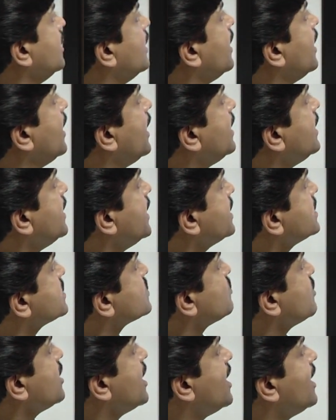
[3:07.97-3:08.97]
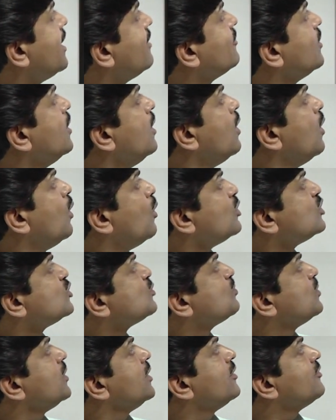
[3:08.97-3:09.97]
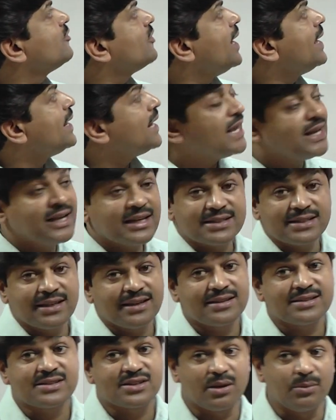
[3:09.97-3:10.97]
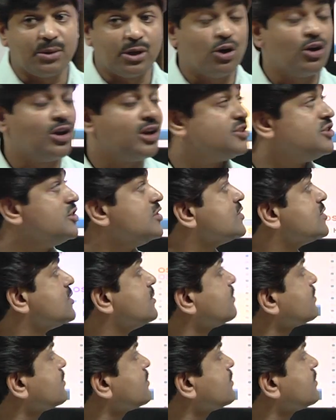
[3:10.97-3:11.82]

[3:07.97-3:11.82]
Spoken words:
And next we have OSPF and ISIS terminologies.